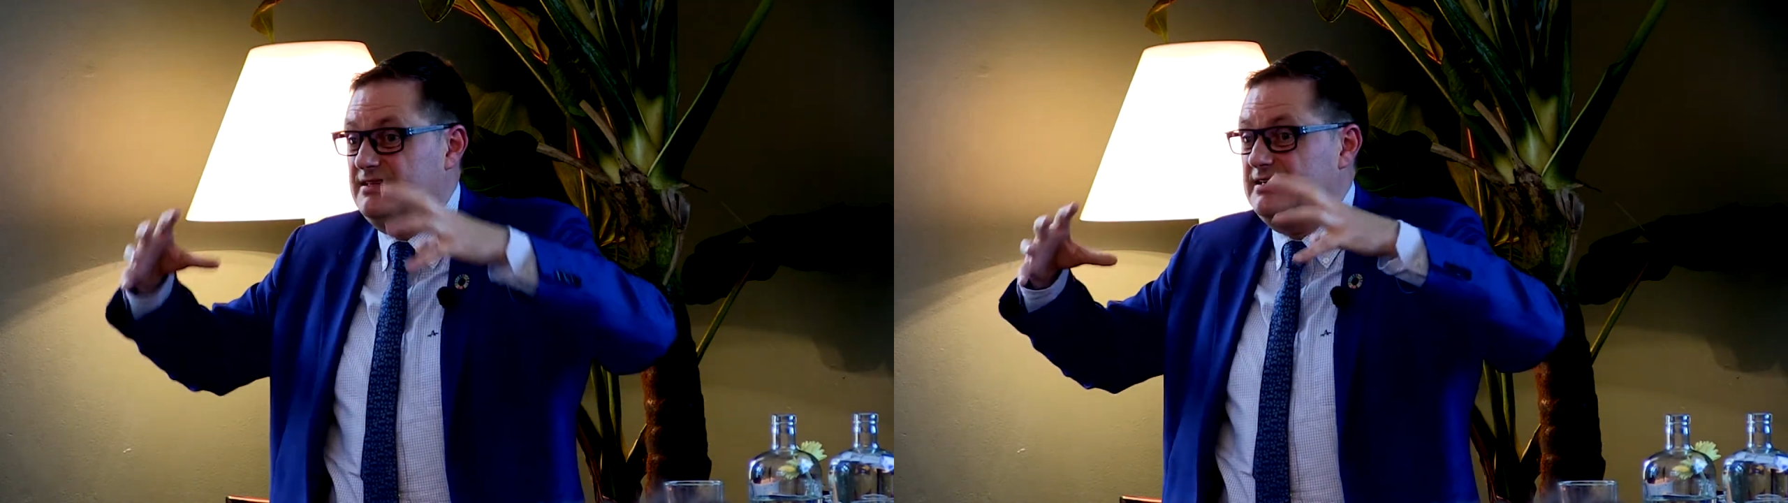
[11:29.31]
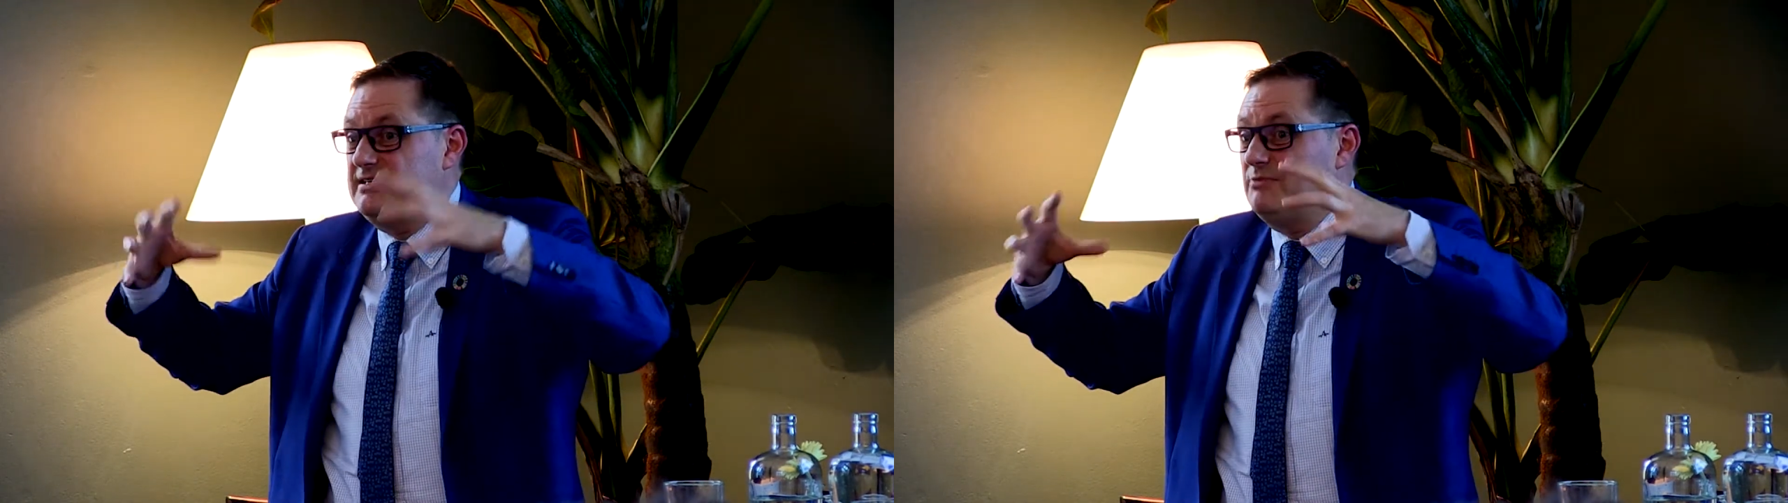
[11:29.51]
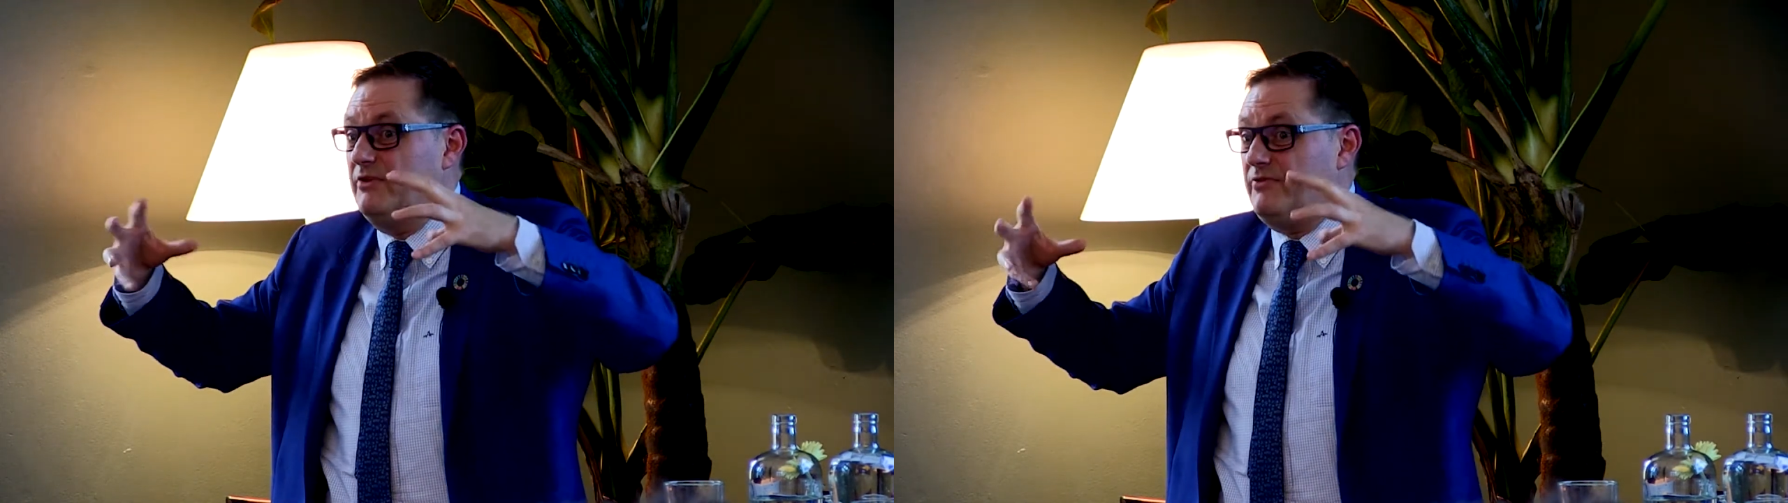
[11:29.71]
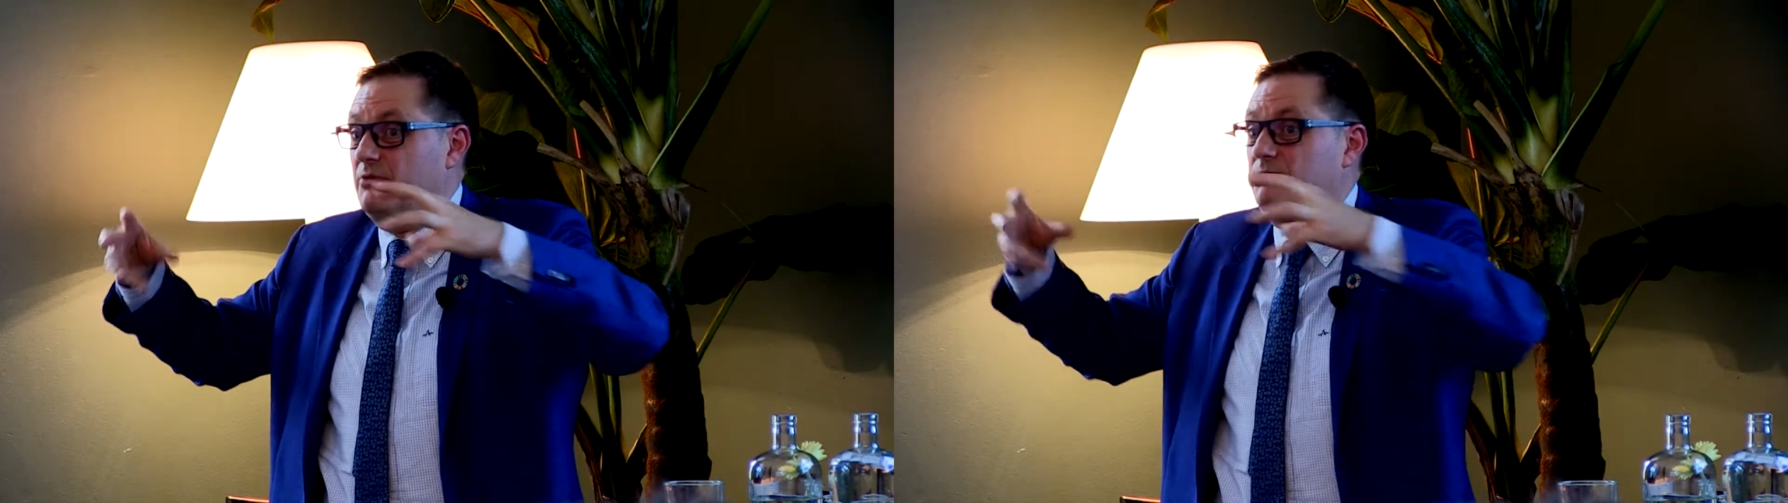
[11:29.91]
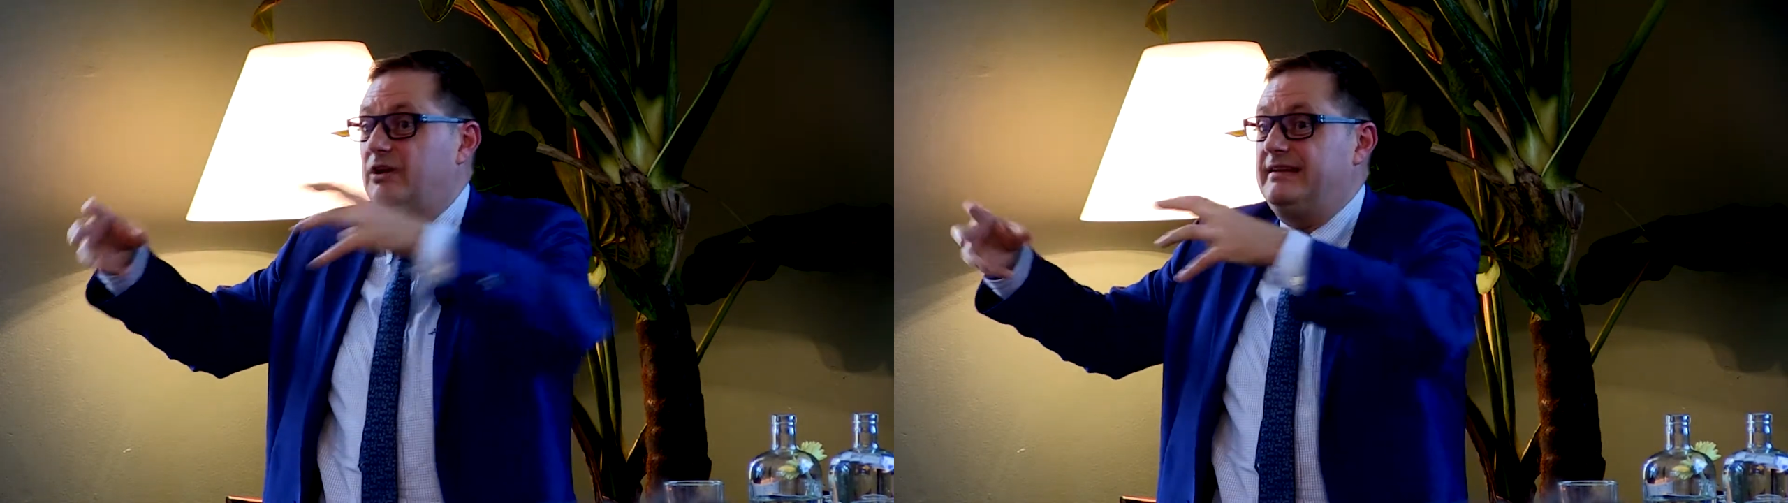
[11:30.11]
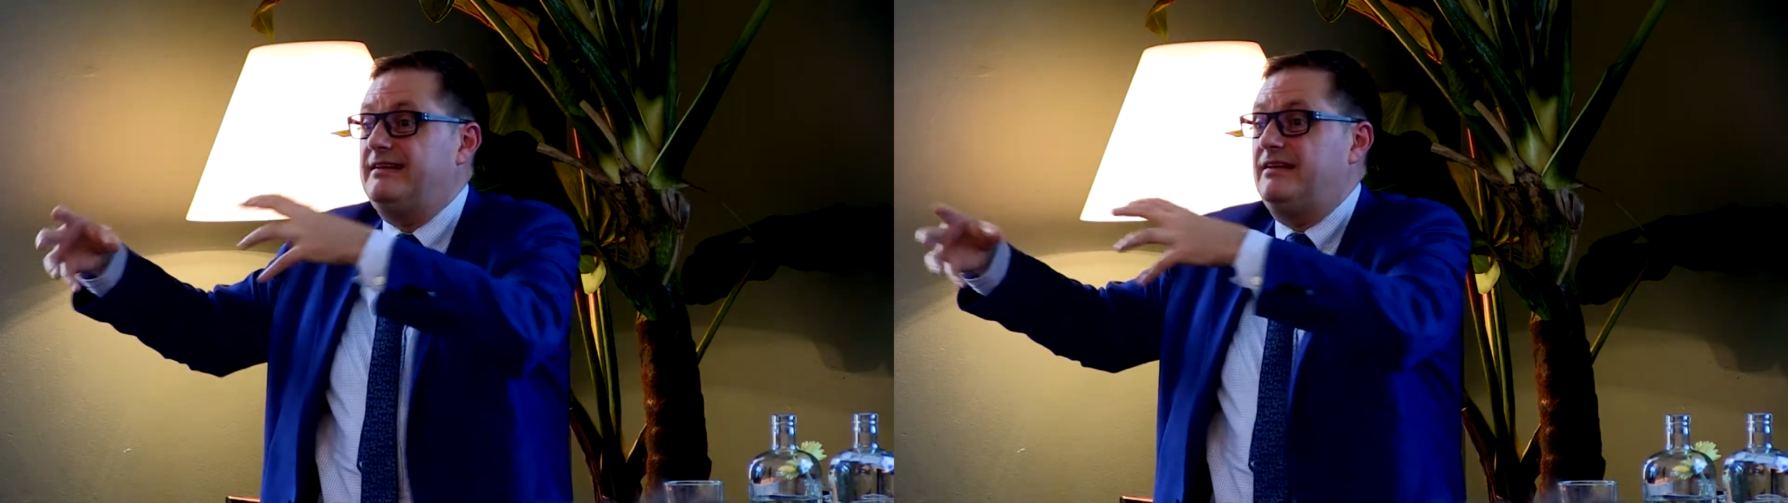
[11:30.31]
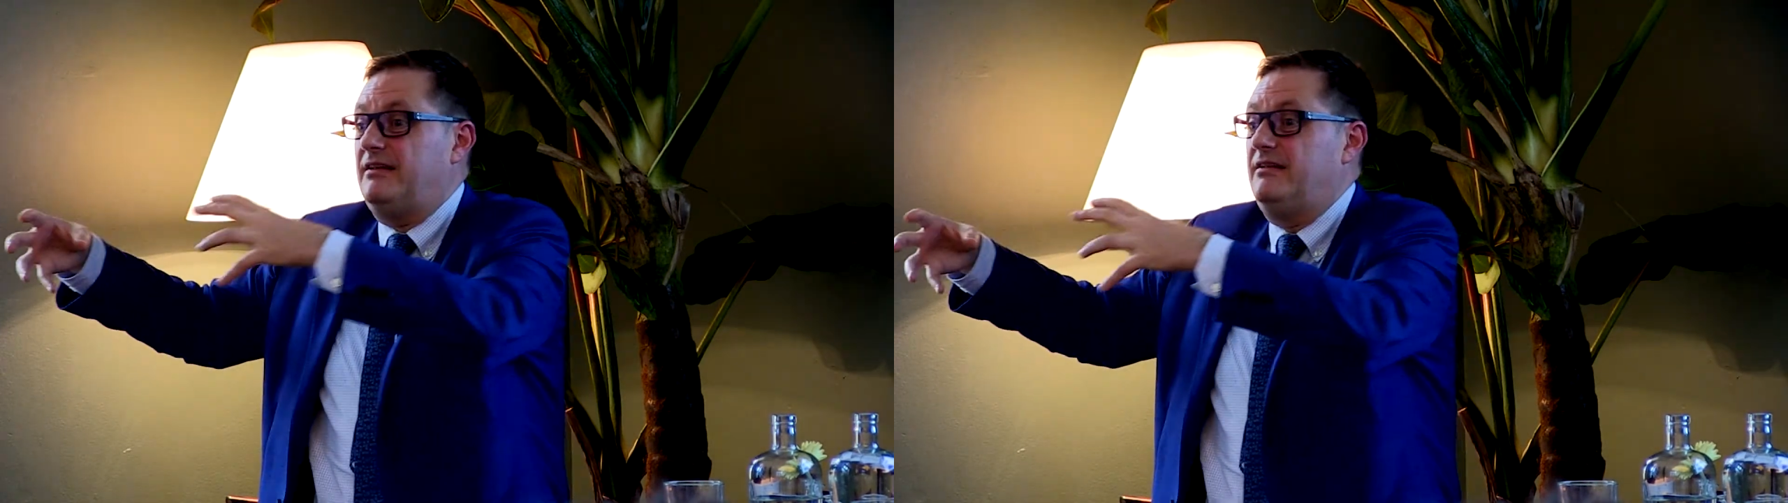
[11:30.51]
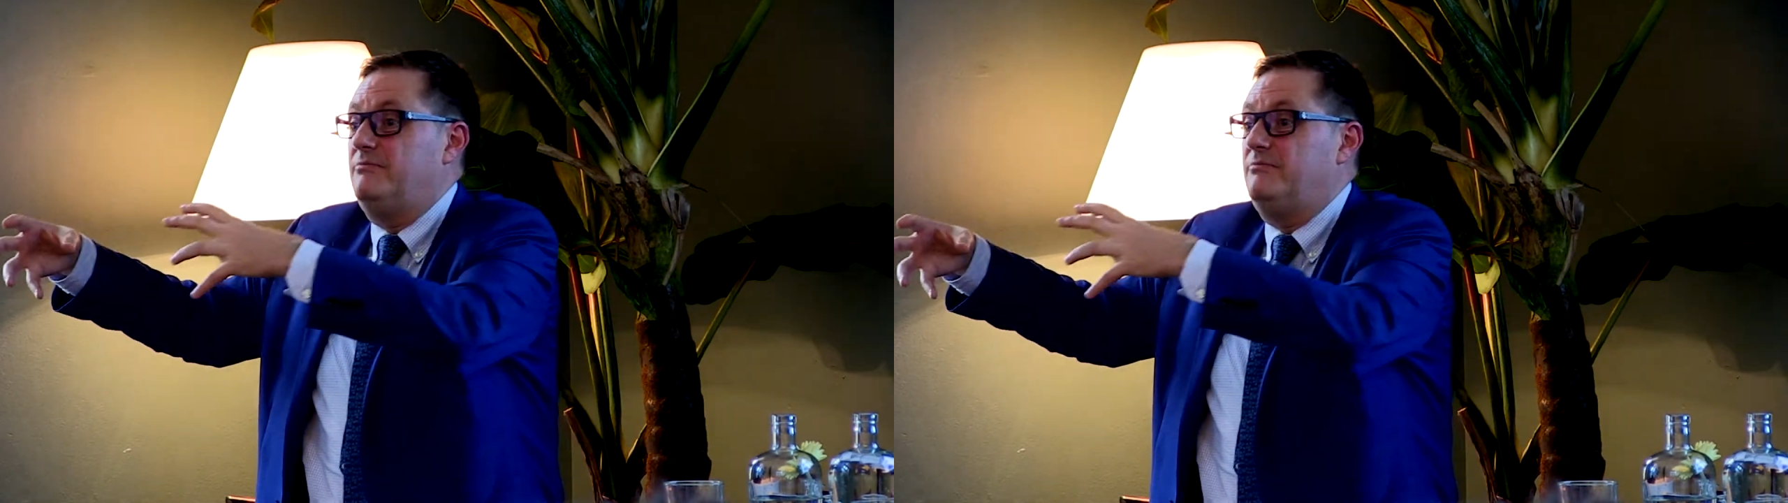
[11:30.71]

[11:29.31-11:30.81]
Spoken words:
system of our political